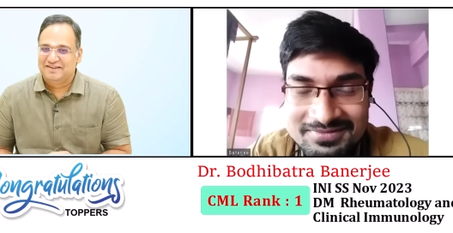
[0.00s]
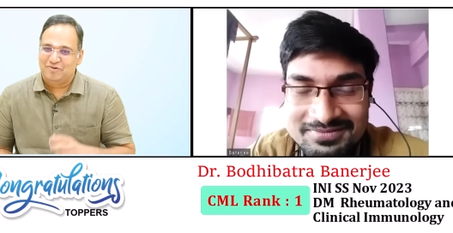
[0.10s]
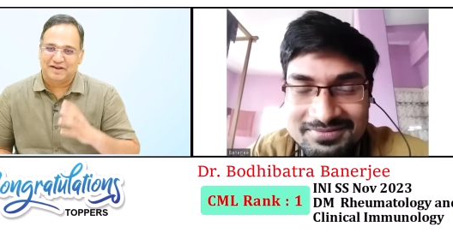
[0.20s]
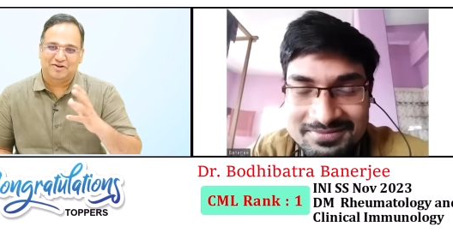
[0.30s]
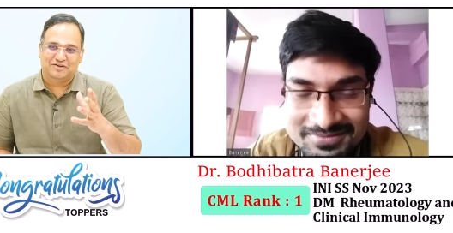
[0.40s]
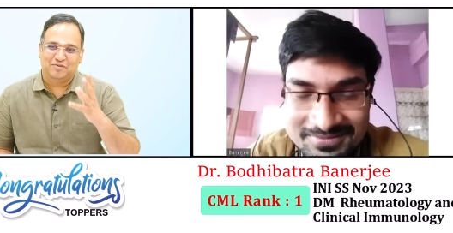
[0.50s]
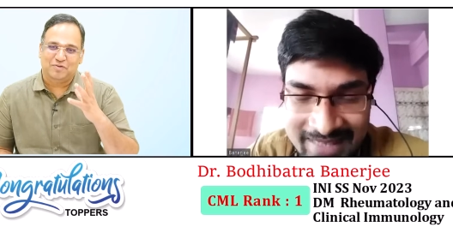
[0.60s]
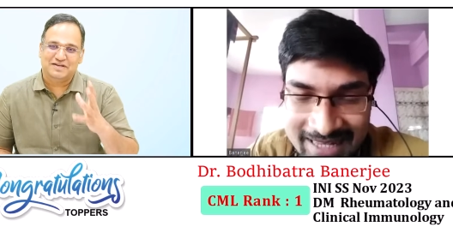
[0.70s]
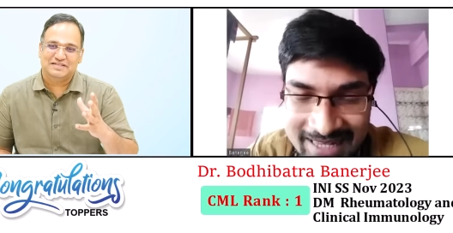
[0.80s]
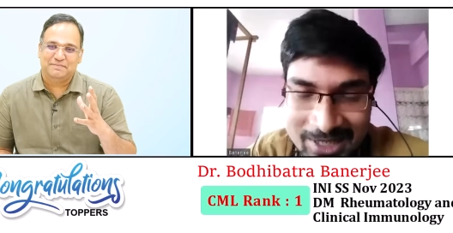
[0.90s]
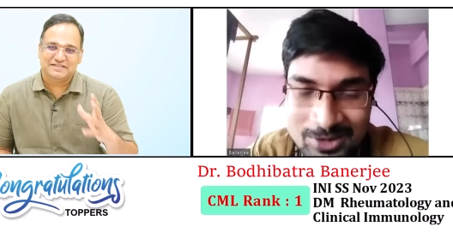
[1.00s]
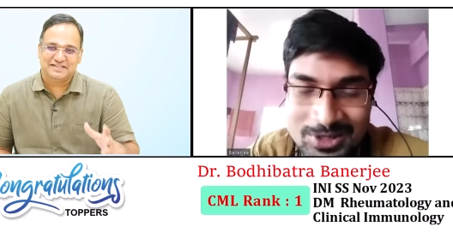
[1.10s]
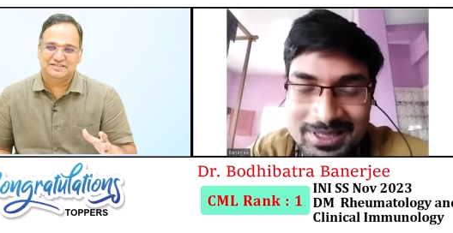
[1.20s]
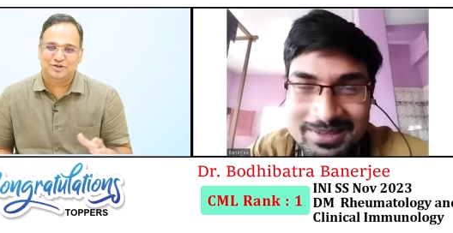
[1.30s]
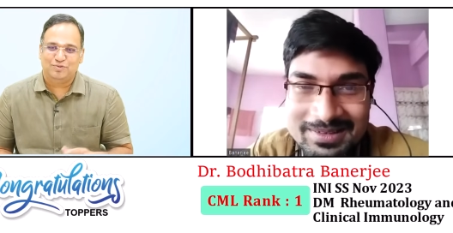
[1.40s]
Speaker 1: Okay, doctor, what is the
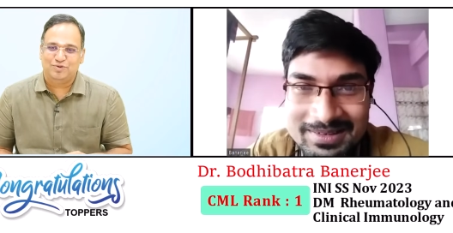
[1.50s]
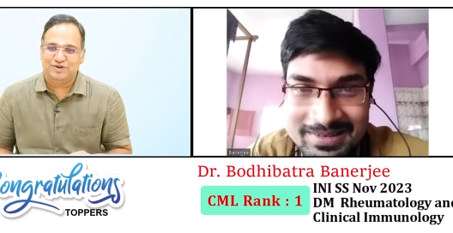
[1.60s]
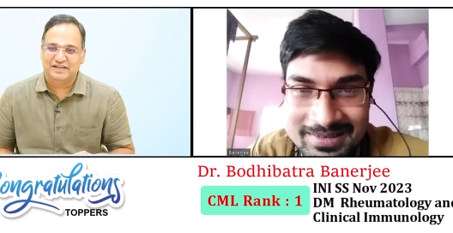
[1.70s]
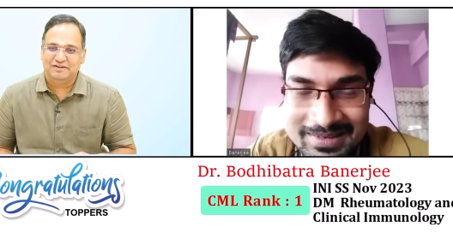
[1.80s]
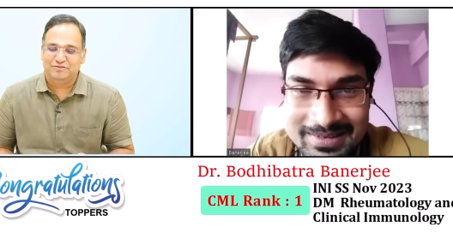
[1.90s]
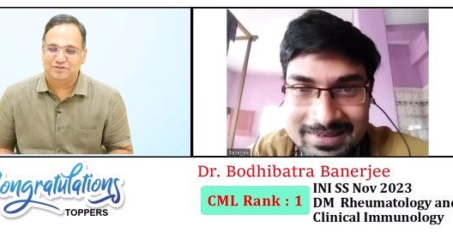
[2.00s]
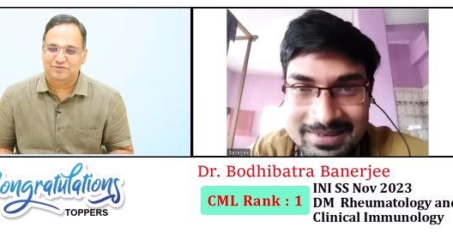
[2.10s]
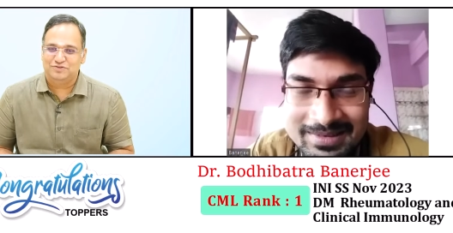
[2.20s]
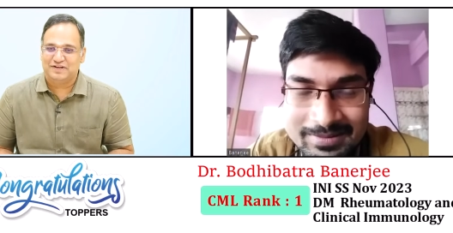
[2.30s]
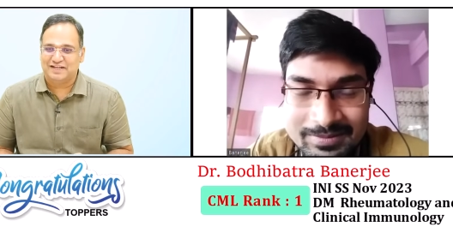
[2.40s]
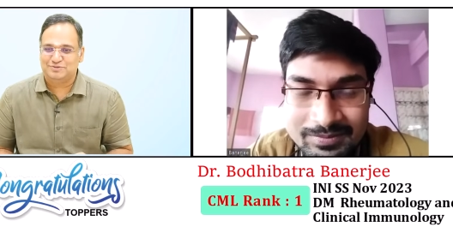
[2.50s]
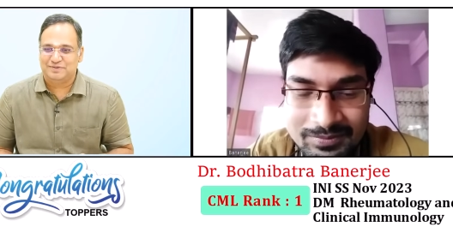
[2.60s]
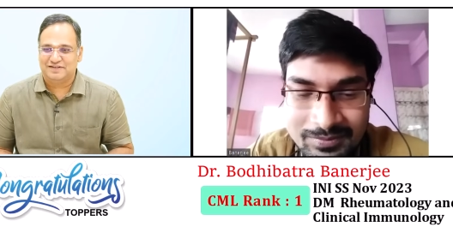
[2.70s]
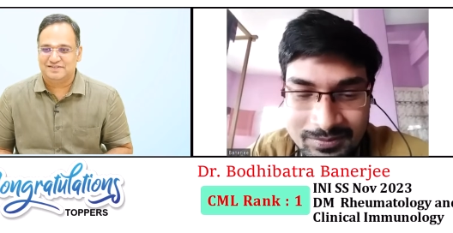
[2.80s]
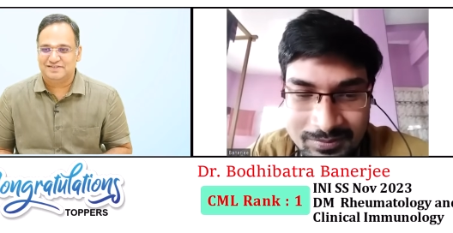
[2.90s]
message that you want to give to the future
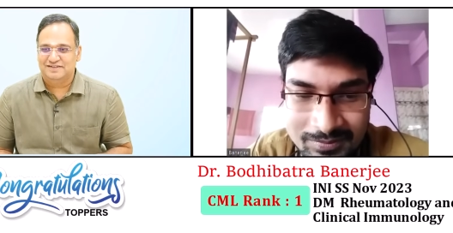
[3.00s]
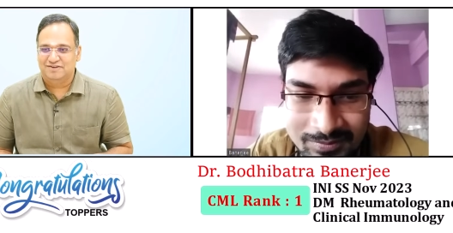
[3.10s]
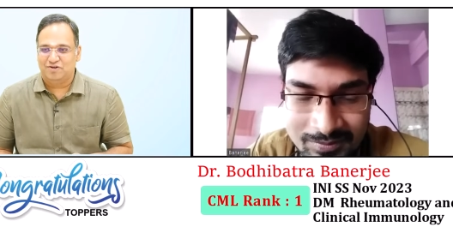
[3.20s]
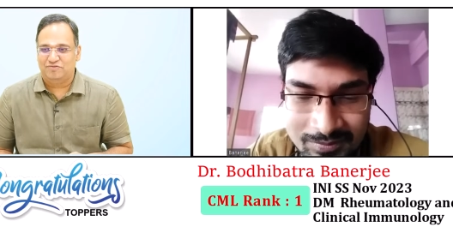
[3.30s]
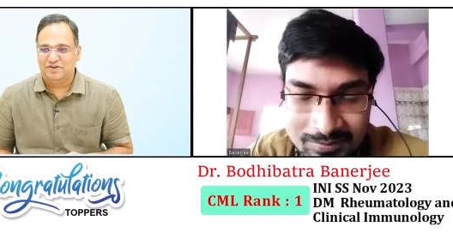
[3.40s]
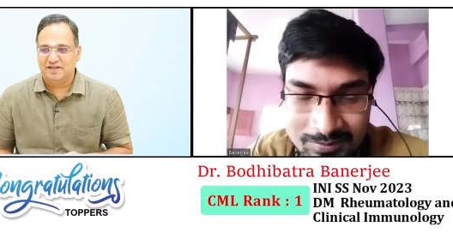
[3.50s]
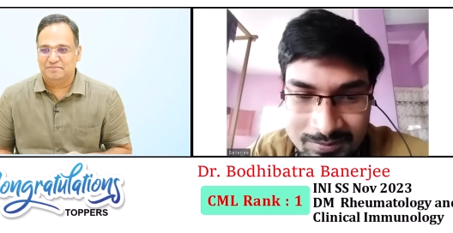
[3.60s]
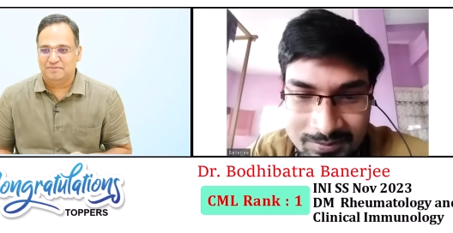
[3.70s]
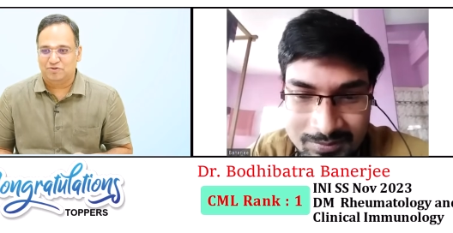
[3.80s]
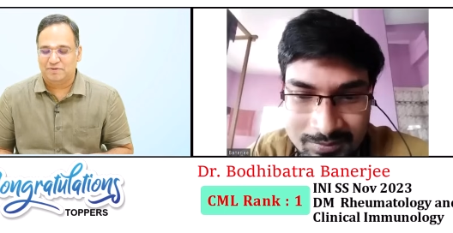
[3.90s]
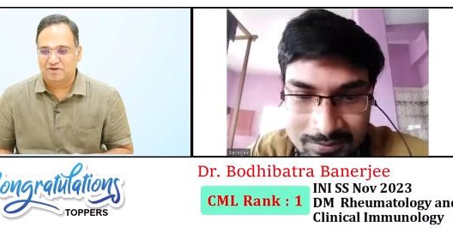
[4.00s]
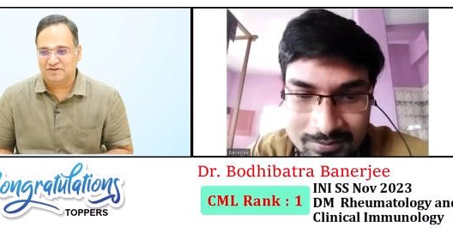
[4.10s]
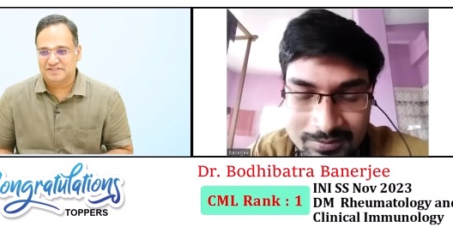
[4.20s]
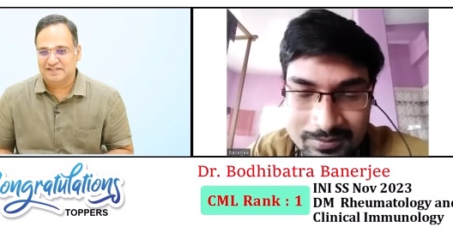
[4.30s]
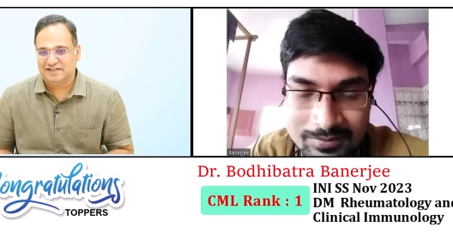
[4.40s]
aspirants of DM
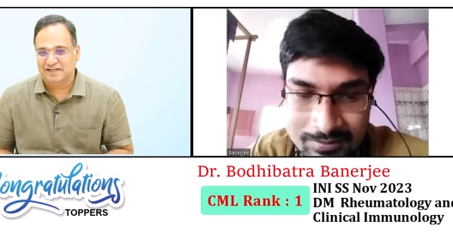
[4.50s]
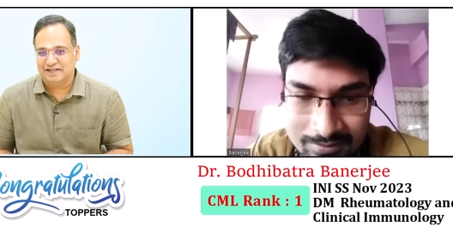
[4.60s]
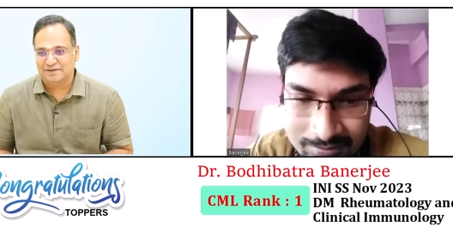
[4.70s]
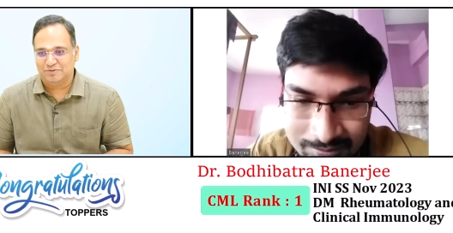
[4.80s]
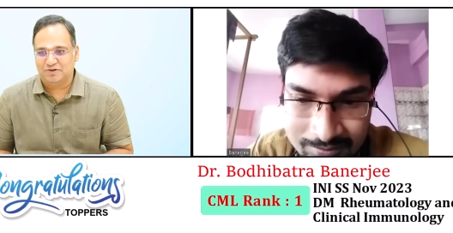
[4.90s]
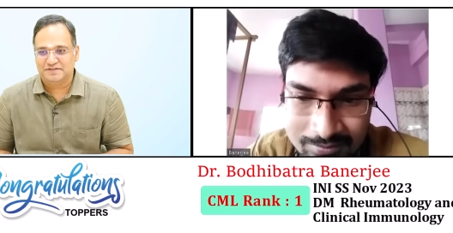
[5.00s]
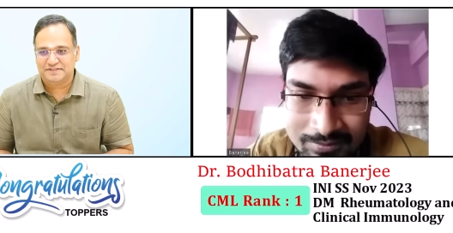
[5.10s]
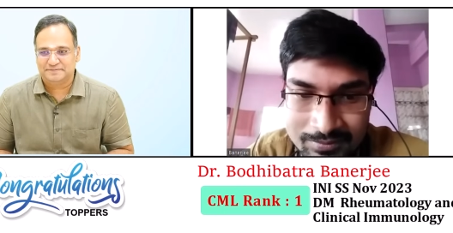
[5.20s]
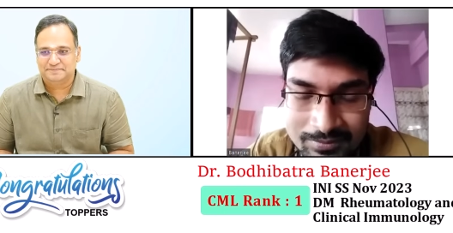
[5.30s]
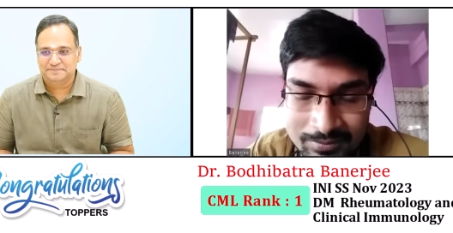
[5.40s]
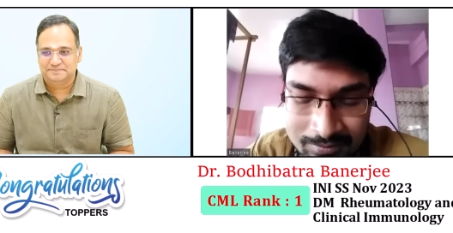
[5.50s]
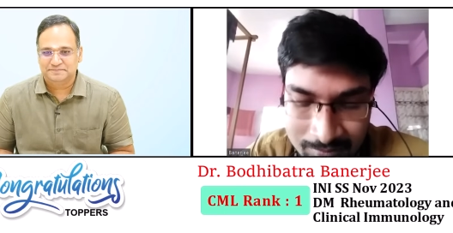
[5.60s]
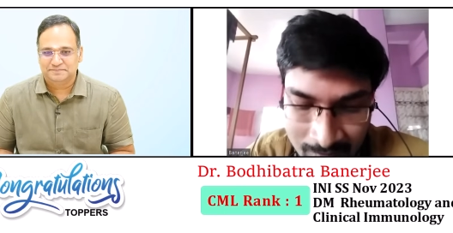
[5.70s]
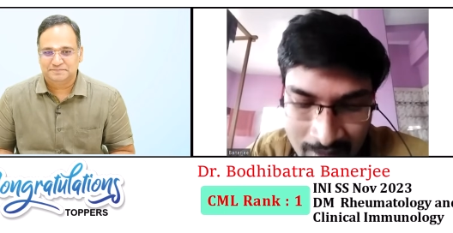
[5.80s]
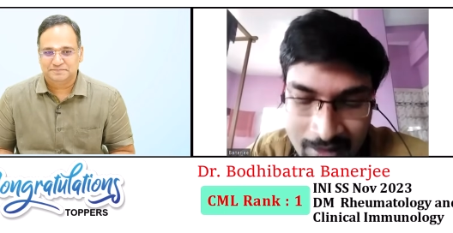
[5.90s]
Speaker 2: rheumatology and clinical immunology?
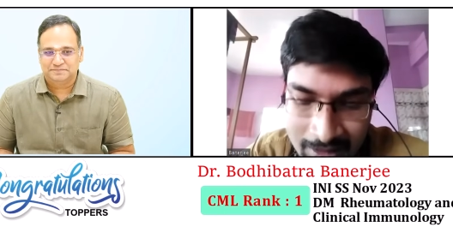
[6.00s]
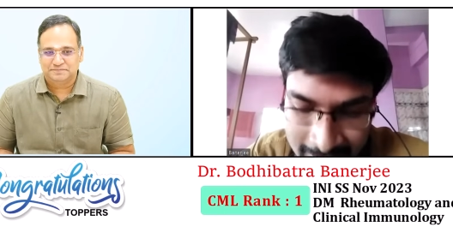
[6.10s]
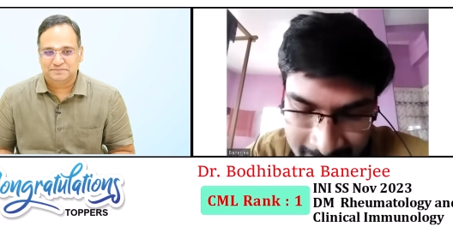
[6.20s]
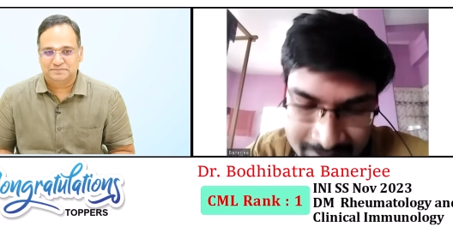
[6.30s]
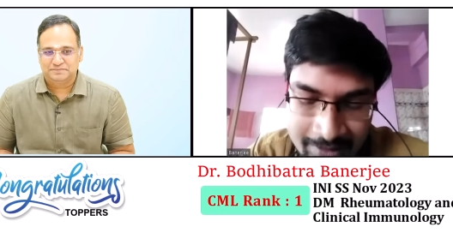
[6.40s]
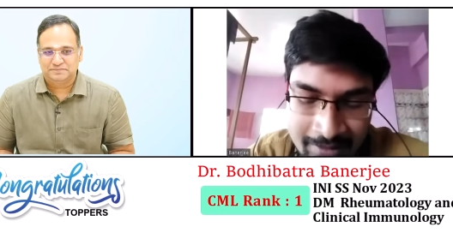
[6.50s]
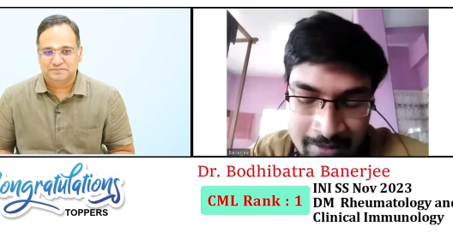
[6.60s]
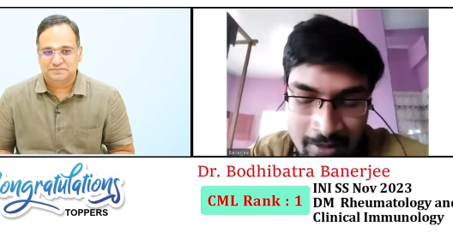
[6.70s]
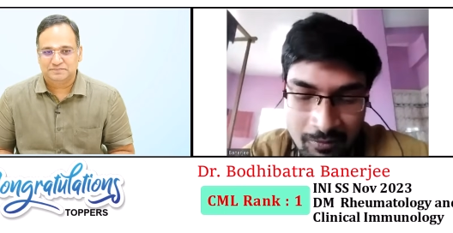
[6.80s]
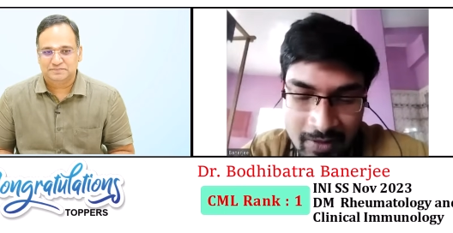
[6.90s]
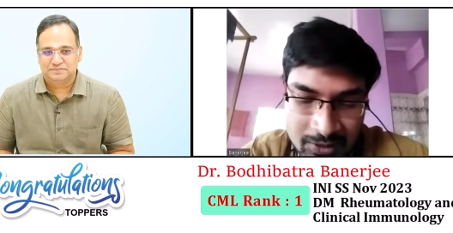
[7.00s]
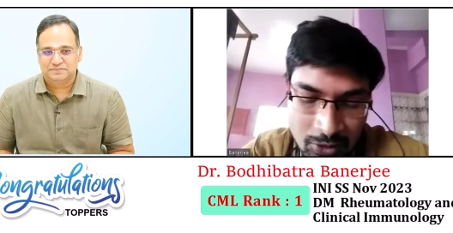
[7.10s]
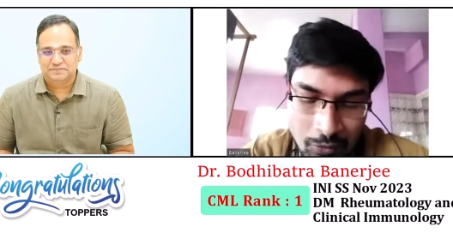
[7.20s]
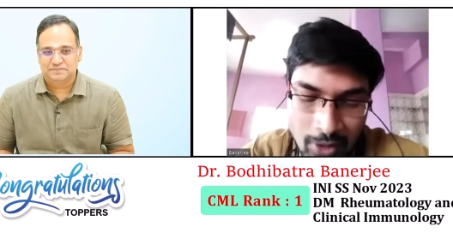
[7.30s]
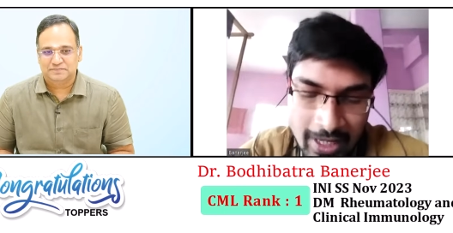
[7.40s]
Yes, sir. First of
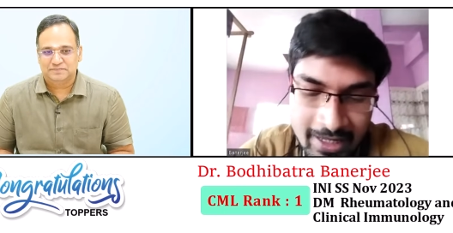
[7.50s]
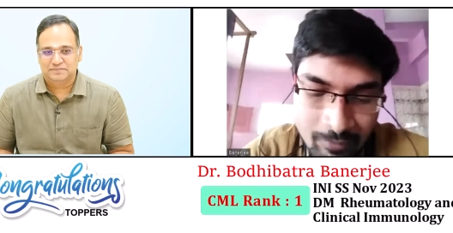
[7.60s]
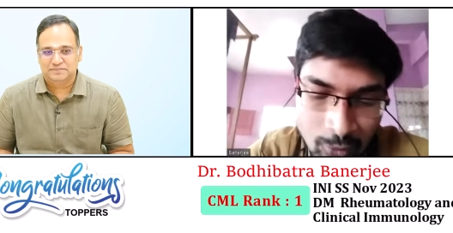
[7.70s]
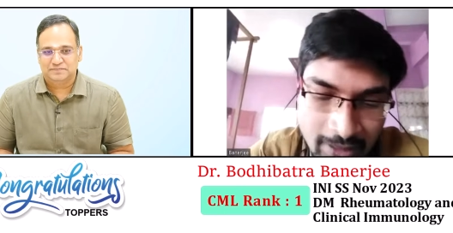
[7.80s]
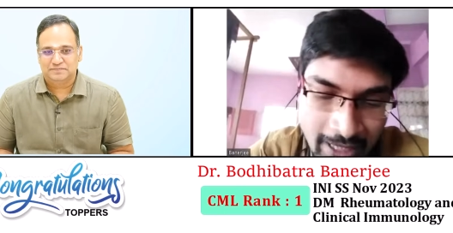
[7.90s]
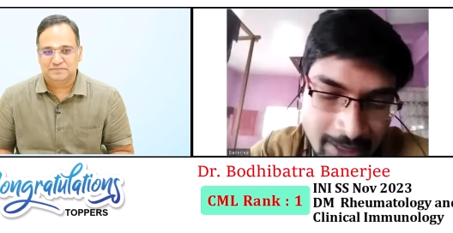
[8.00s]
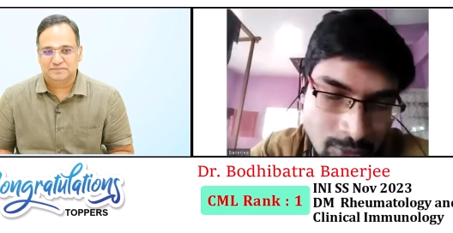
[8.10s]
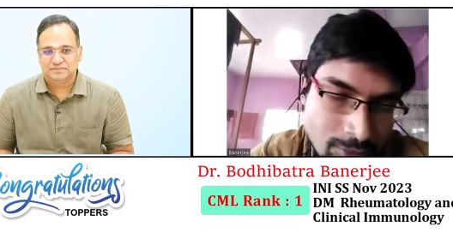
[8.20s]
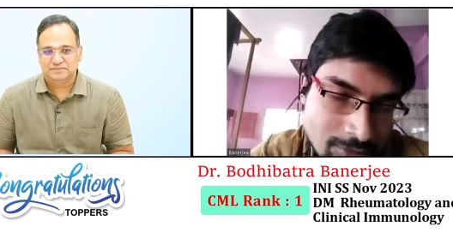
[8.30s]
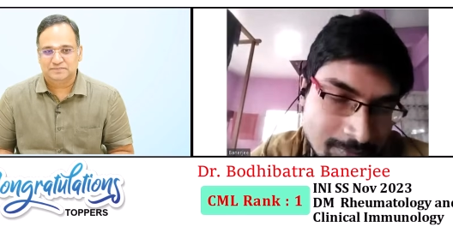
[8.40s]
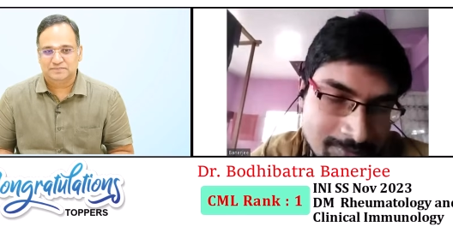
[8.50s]
all, I would like to